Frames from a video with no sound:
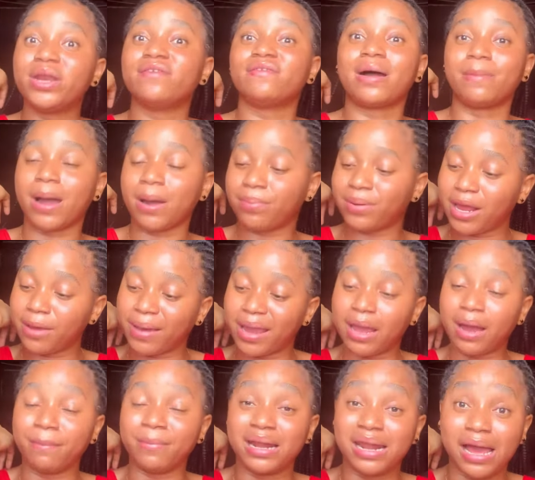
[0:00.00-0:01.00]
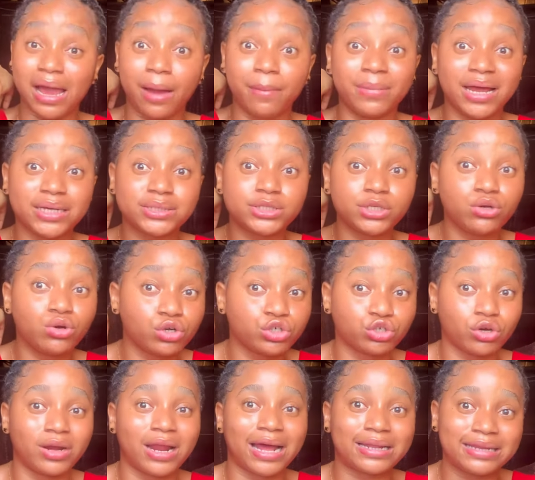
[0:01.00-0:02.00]
I'm applying my Amlactin
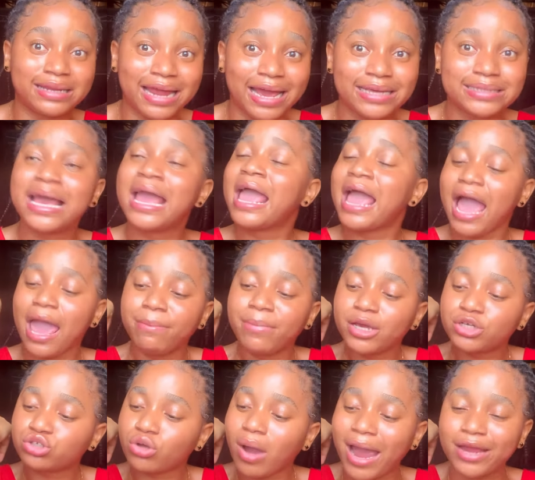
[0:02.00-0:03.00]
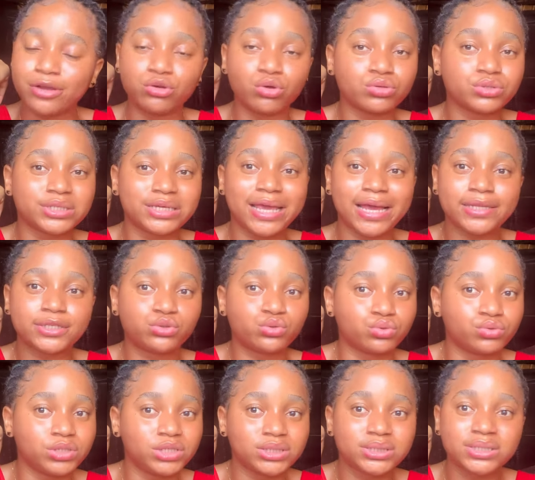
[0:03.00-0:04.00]
lotion at night, I make sure I don't get
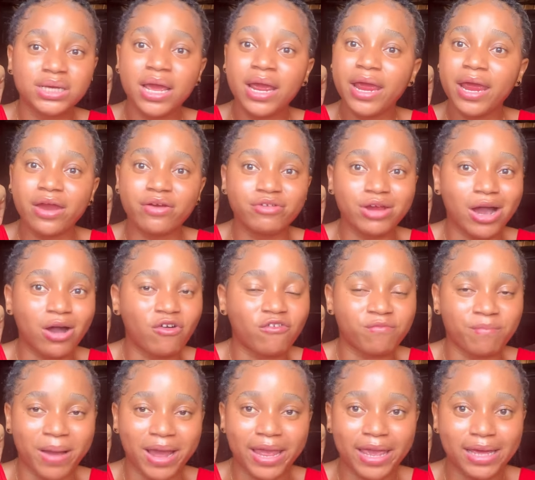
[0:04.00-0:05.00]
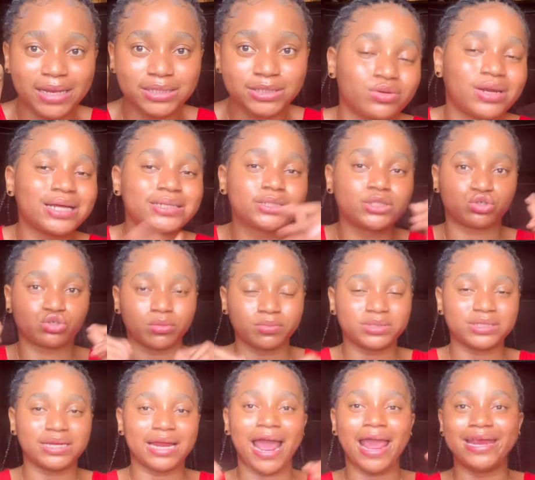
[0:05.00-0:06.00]
to this area of my hand. So that is
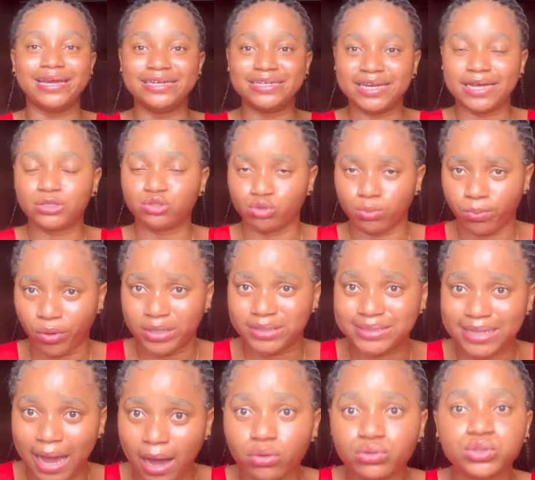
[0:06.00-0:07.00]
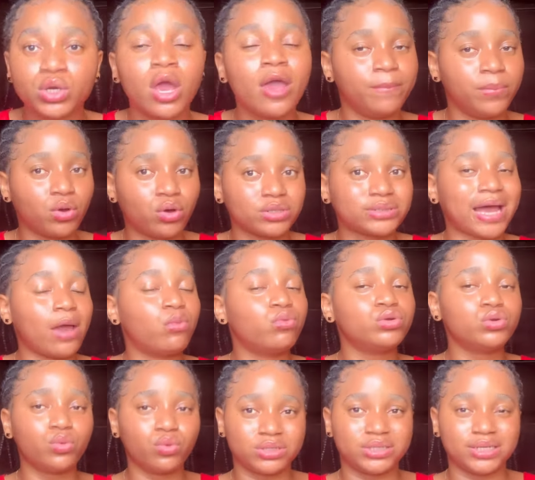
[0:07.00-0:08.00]
something I needed to point out, because I
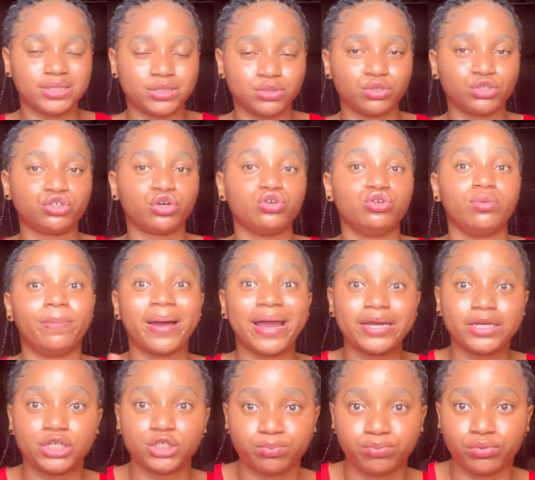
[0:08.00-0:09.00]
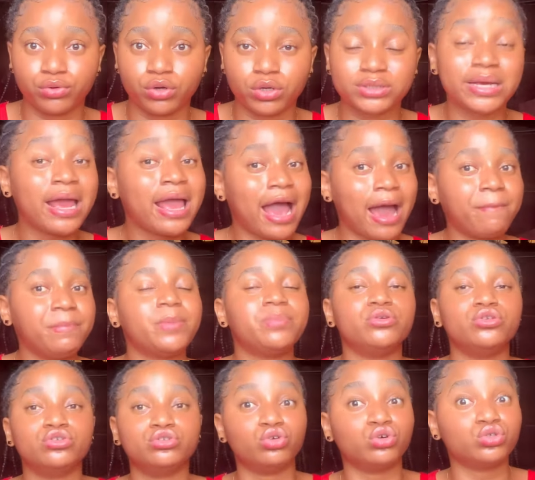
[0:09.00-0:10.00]
wouldn't want a situation you buy this product and
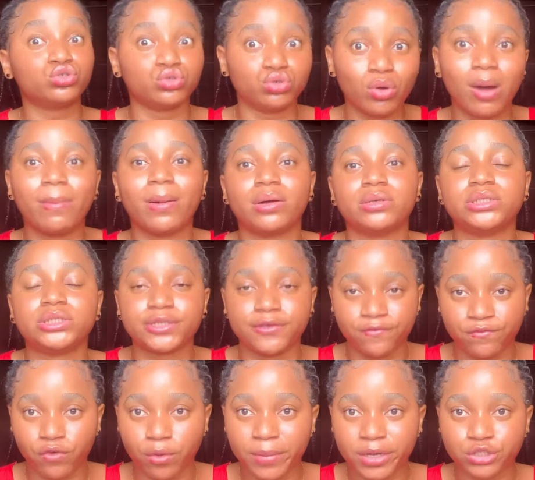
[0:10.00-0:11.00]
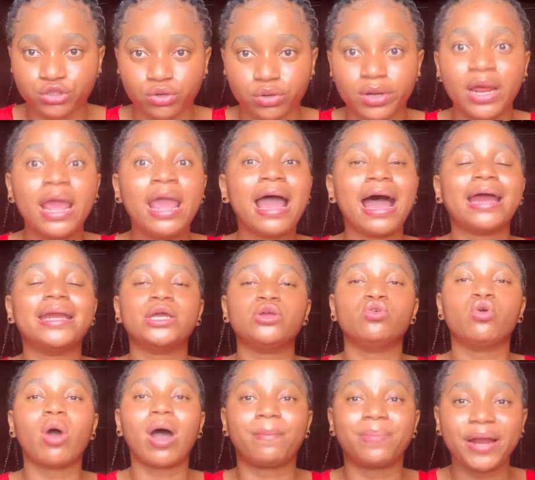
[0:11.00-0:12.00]
maybe you don't know about this information, and then
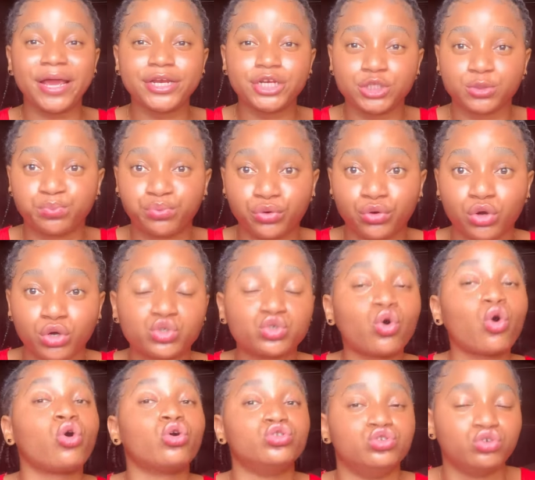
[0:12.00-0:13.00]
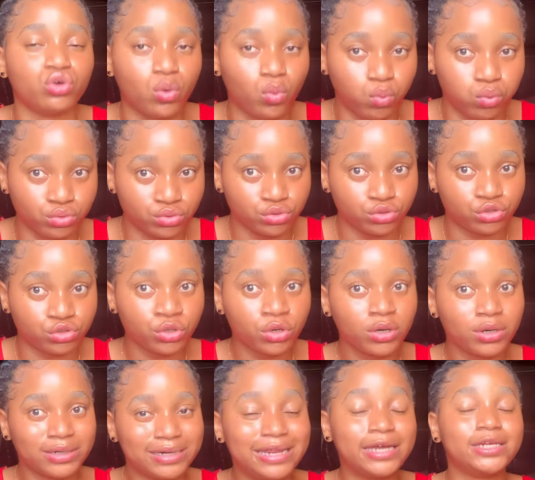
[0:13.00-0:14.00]
you apply this product on your wound.
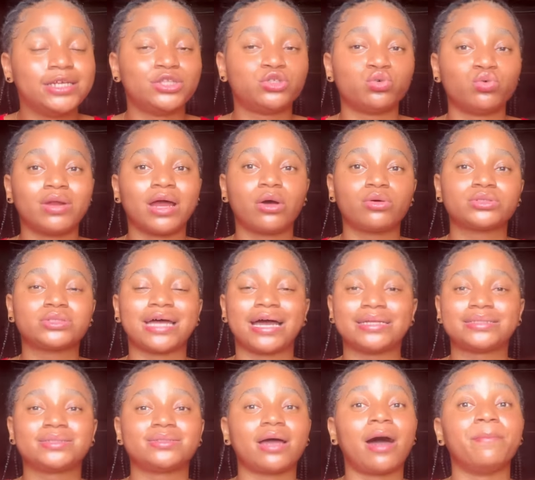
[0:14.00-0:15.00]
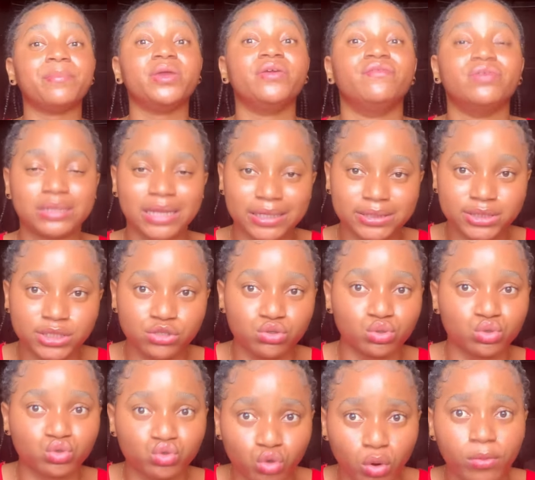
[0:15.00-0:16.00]
Then it will now start irritating
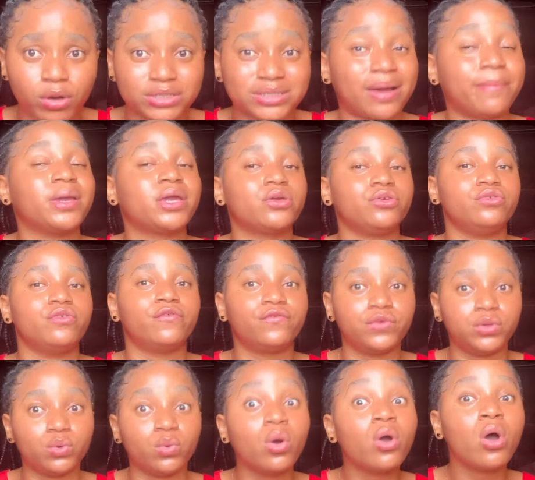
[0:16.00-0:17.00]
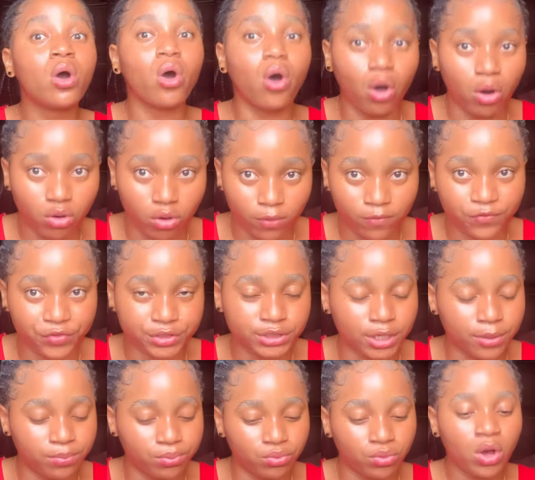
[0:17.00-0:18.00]
you so much and making you feel
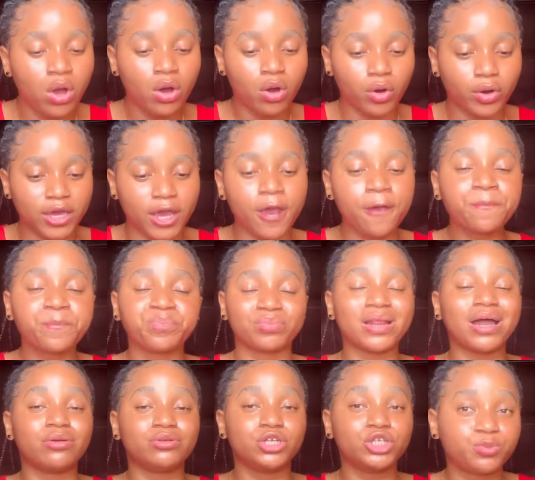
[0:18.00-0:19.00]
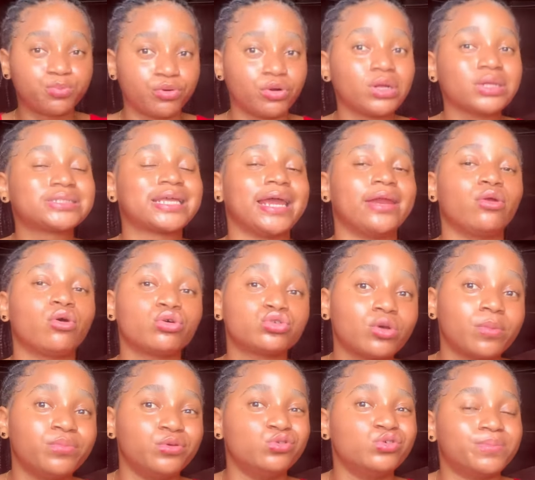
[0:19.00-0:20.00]
uncomfortable. Okay, now this product can
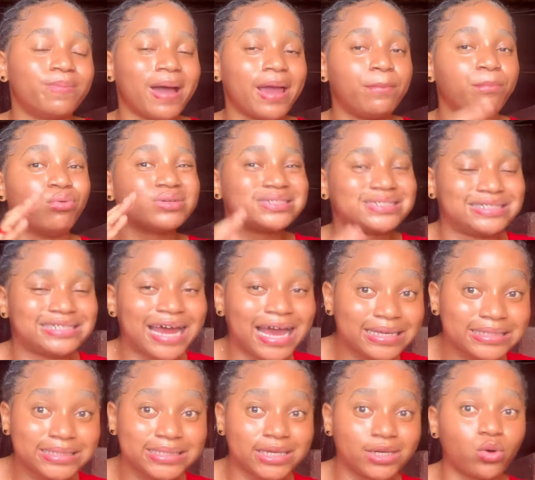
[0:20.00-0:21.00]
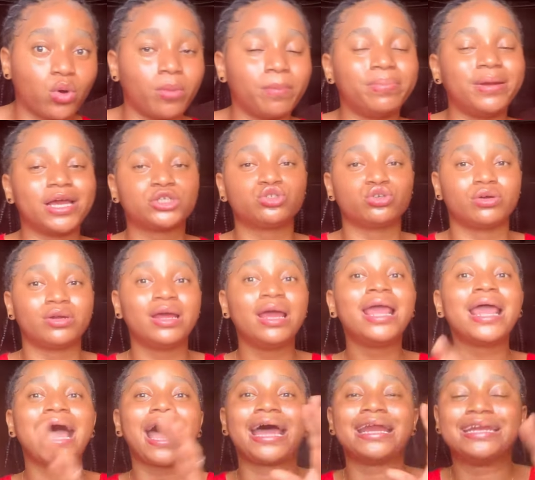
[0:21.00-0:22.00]
also be used by both dark skin complexion
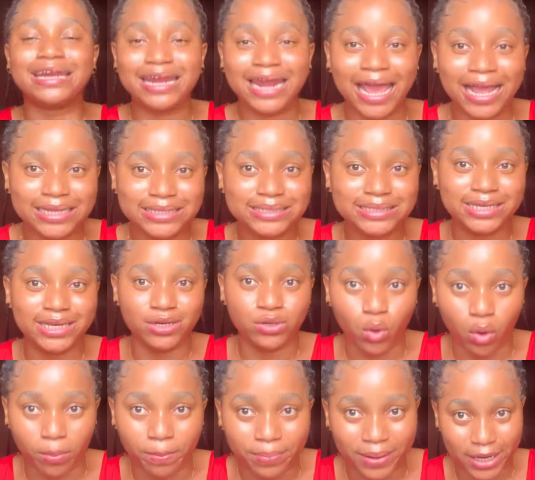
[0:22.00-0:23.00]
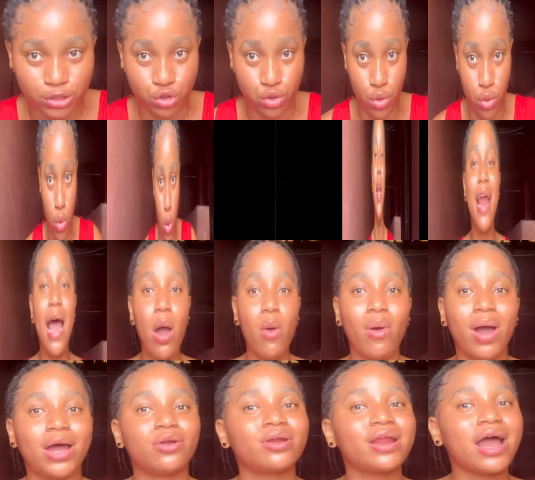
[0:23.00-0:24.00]
and light skin complexion.
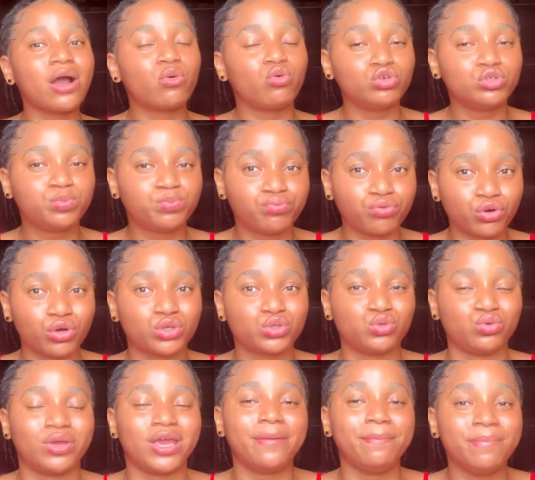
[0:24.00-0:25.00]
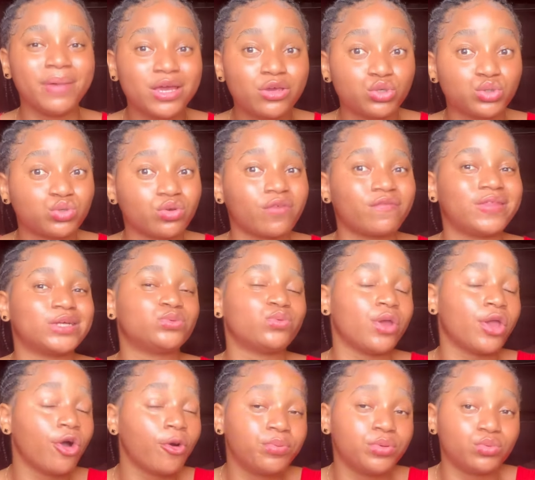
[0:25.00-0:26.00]
Now another good product you can make use of that
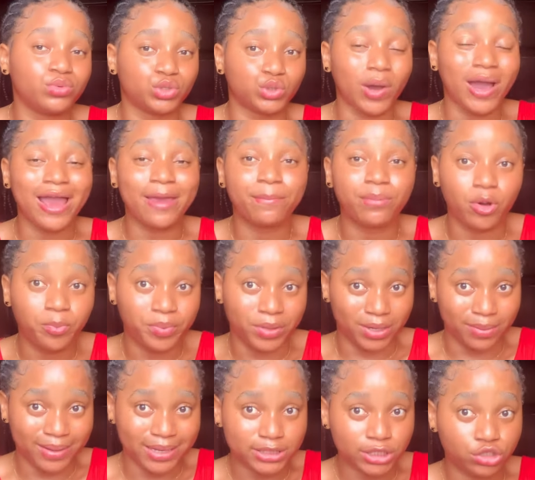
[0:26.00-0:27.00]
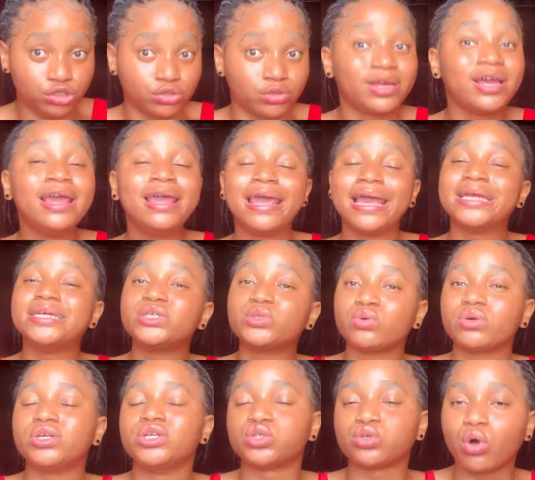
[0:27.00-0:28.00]
will help you with your hyperpigmentation, and this
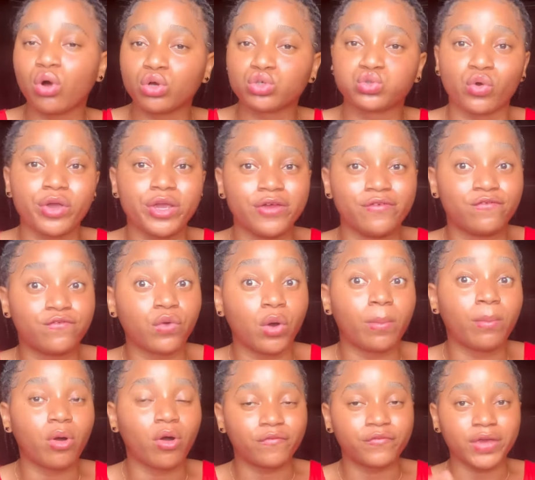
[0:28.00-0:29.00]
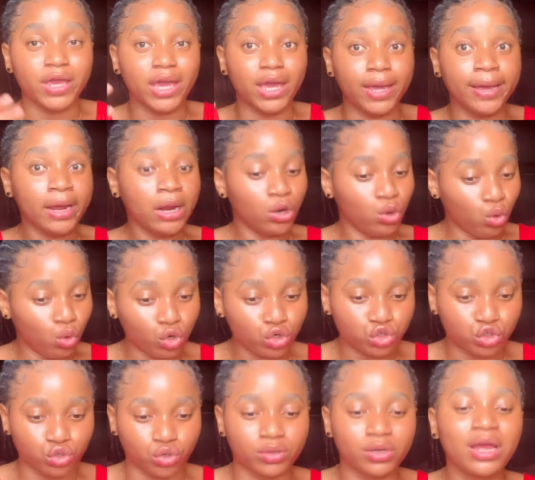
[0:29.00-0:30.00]
one is also in form of a
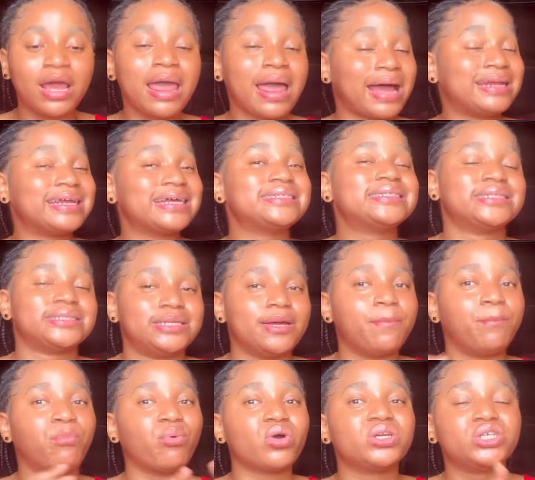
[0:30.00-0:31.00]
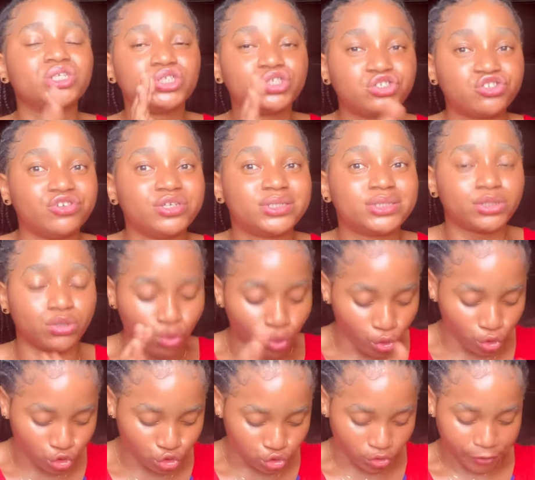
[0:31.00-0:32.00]
lotion, and that is the Body Treat
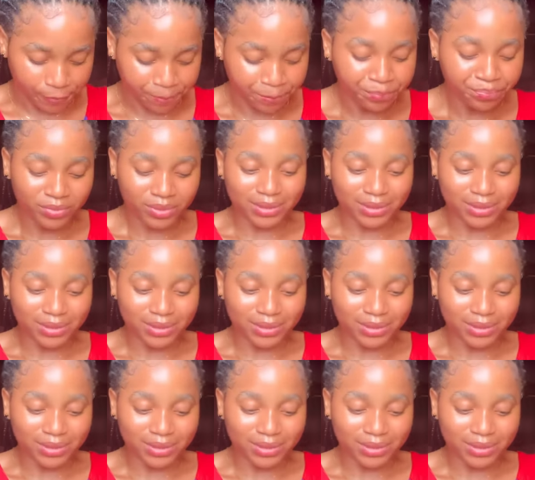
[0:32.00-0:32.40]
lotion.